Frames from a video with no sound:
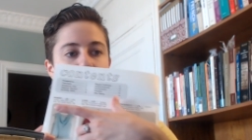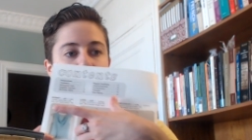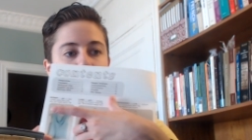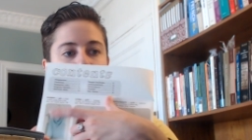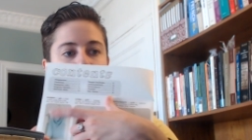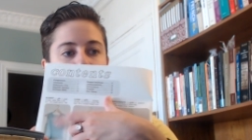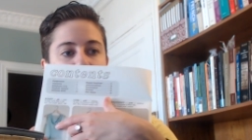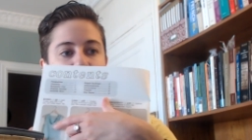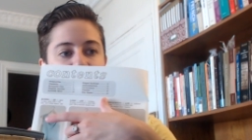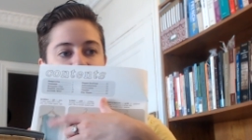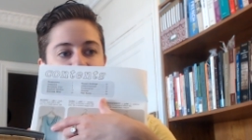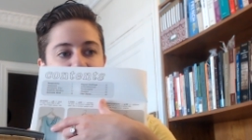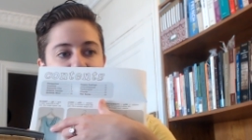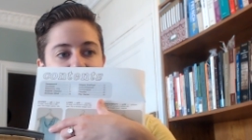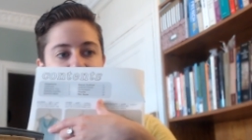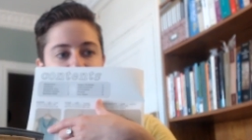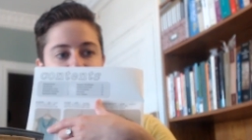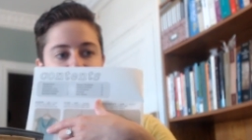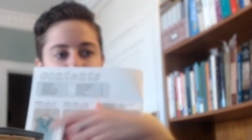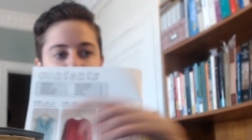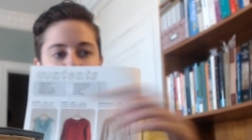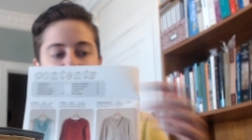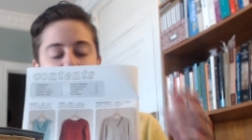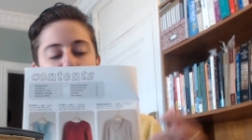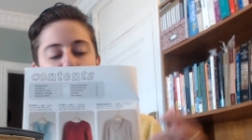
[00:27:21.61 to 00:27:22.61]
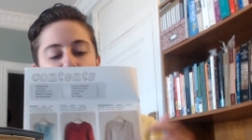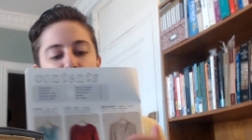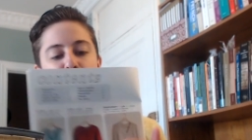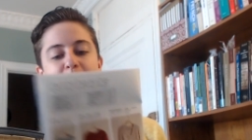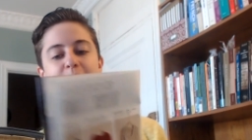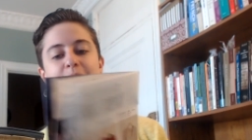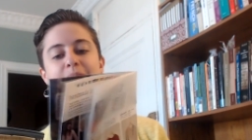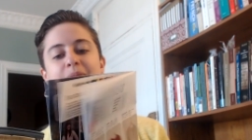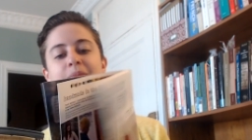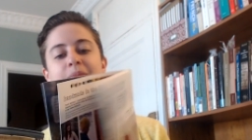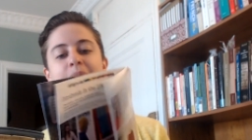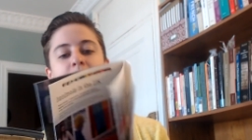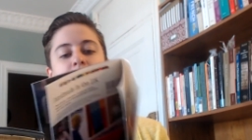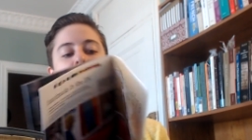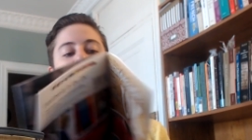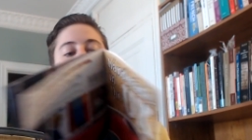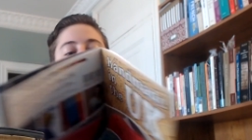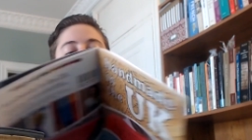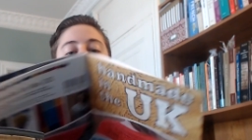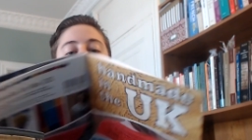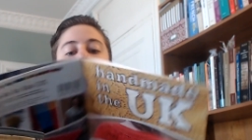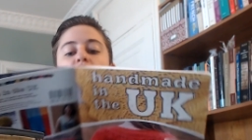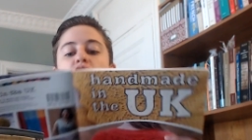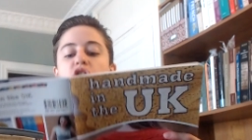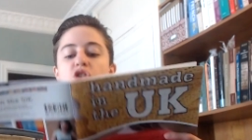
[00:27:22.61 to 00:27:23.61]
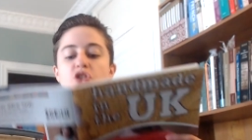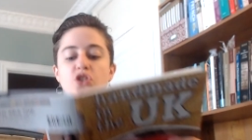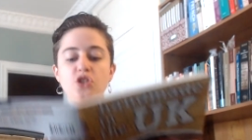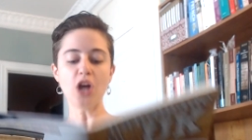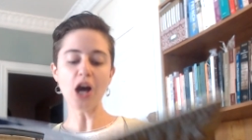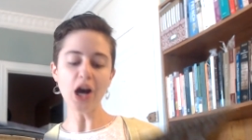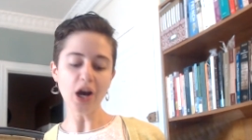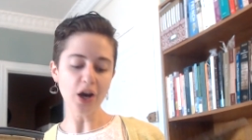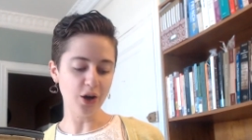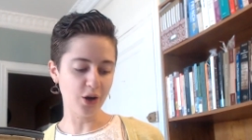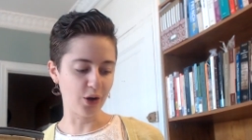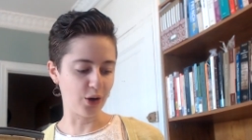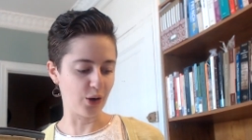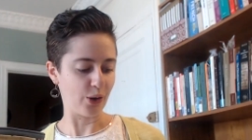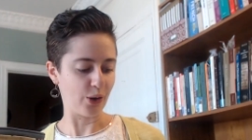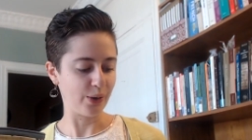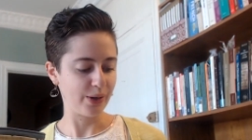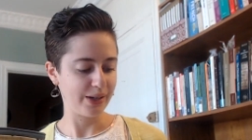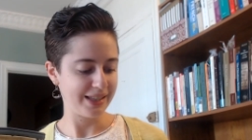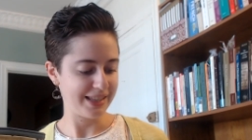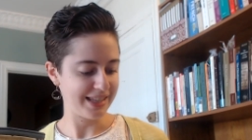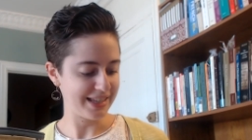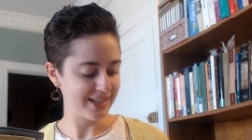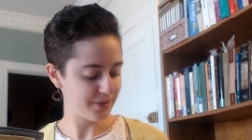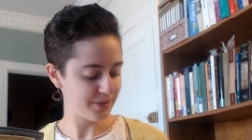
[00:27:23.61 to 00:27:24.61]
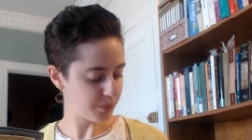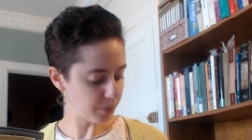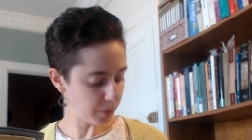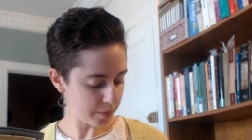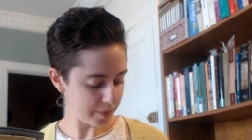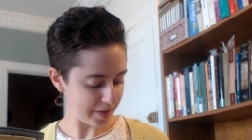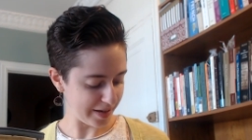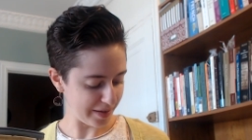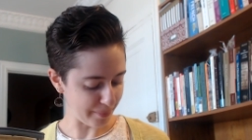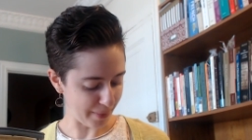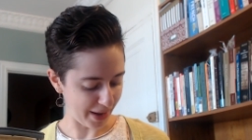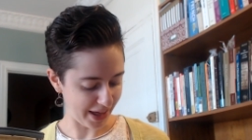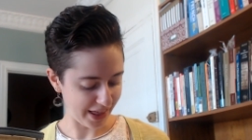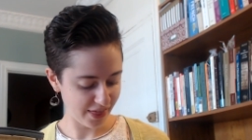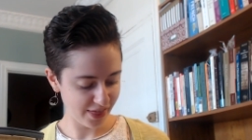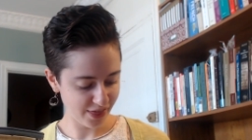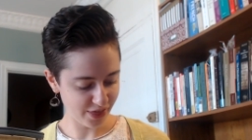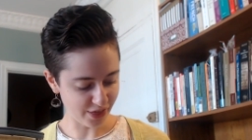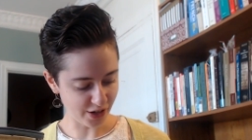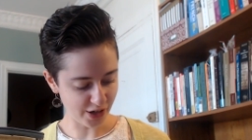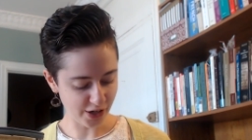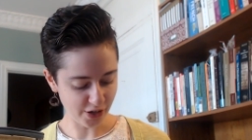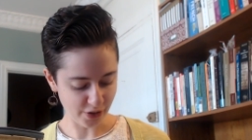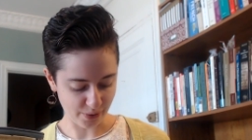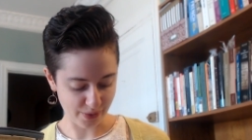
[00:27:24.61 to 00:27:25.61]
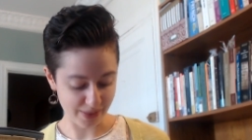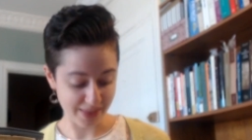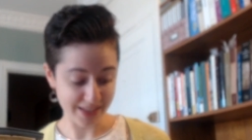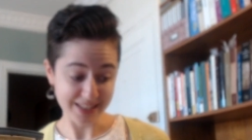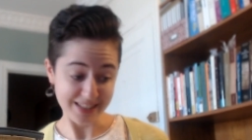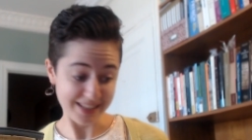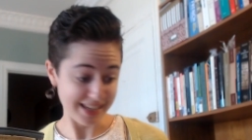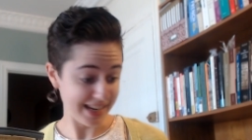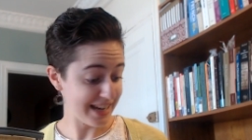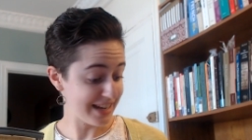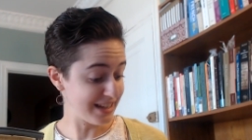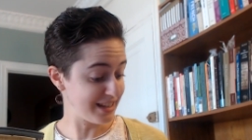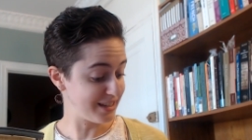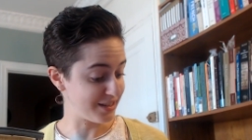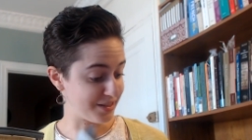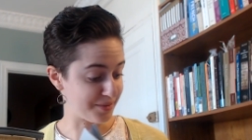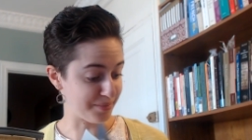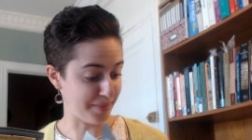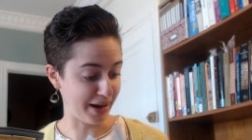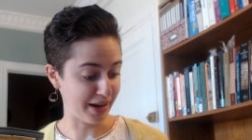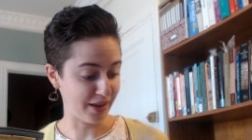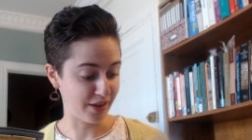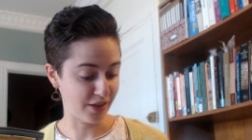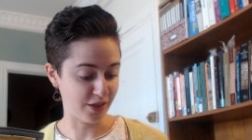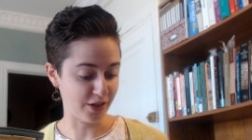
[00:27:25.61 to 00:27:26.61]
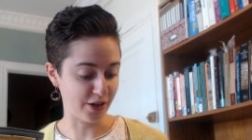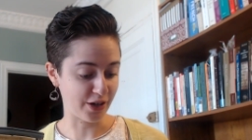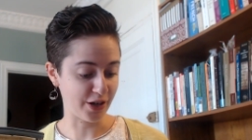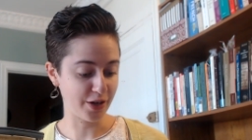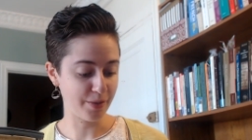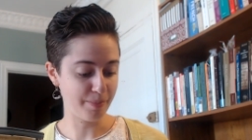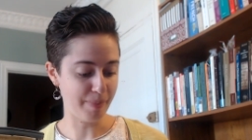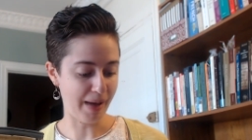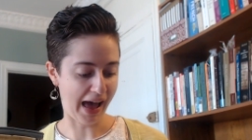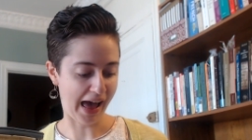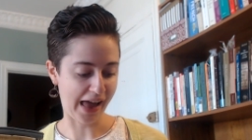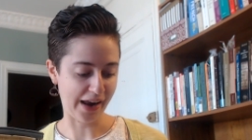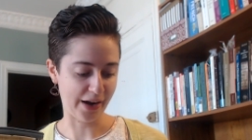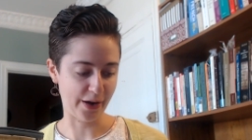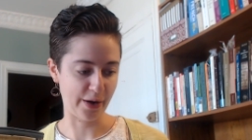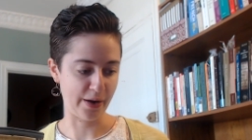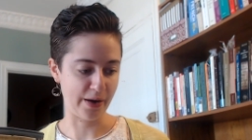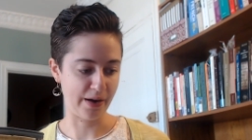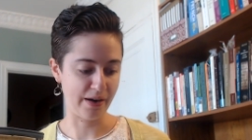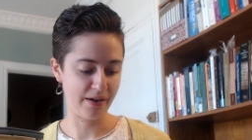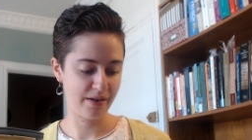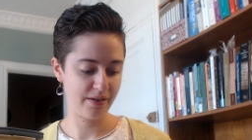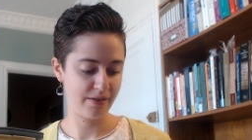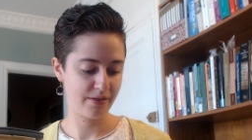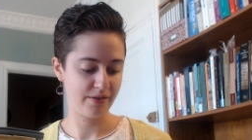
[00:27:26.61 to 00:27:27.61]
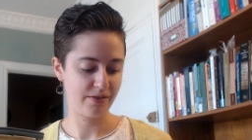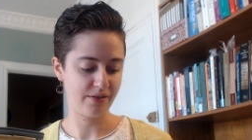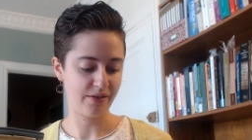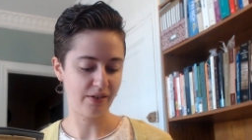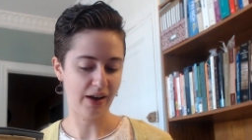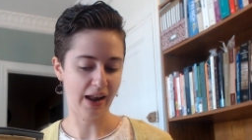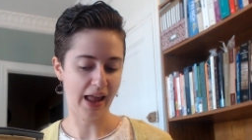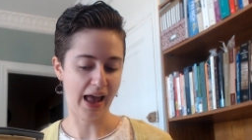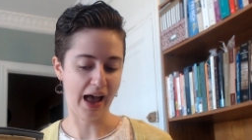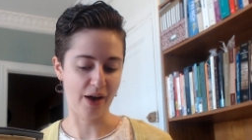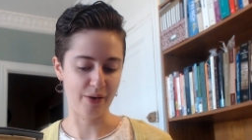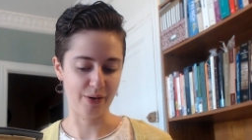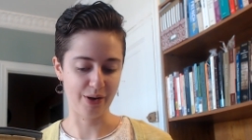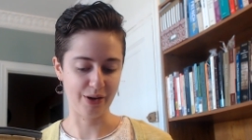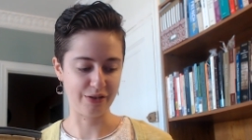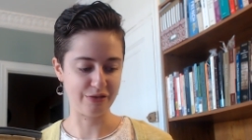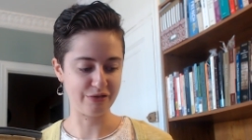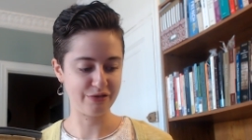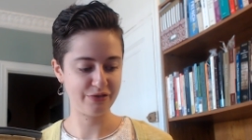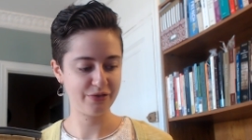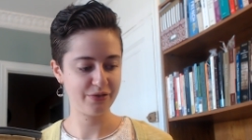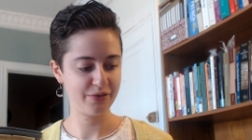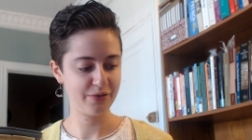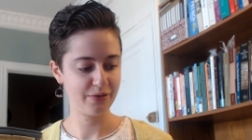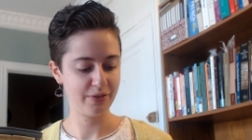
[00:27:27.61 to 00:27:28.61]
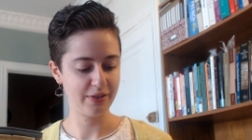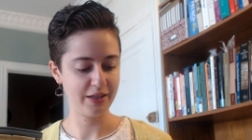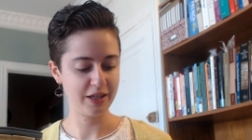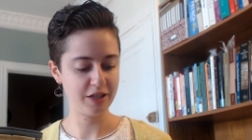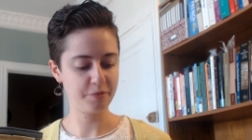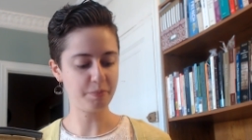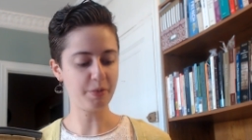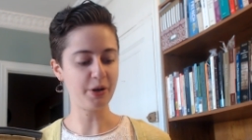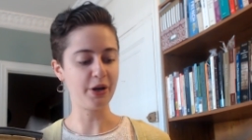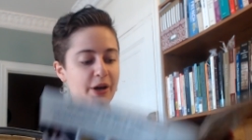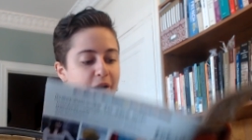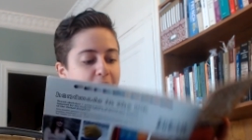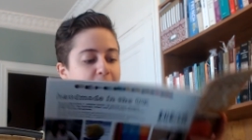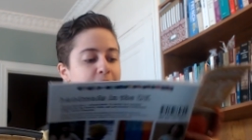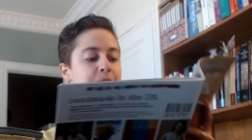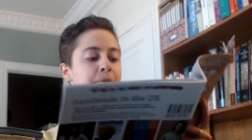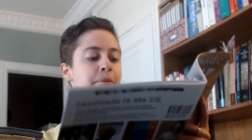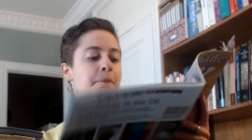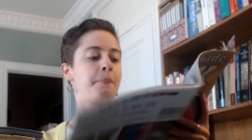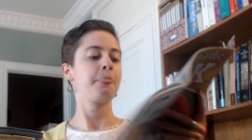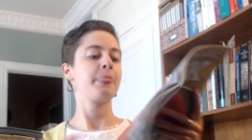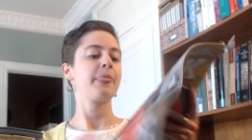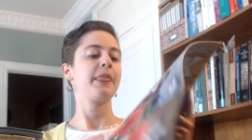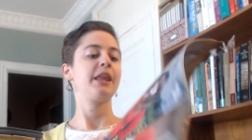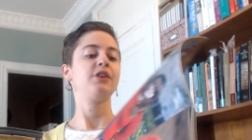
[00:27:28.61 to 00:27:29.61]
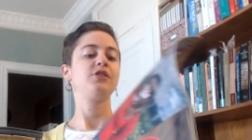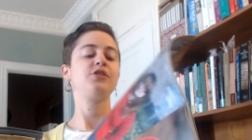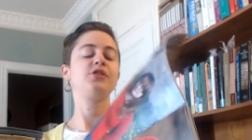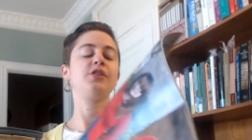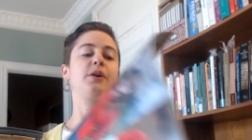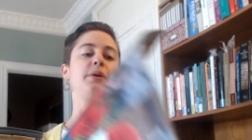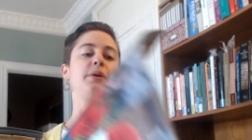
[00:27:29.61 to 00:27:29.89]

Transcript: Bonny um, tank top. So this will be my third, or this is my third pattern out of this book. So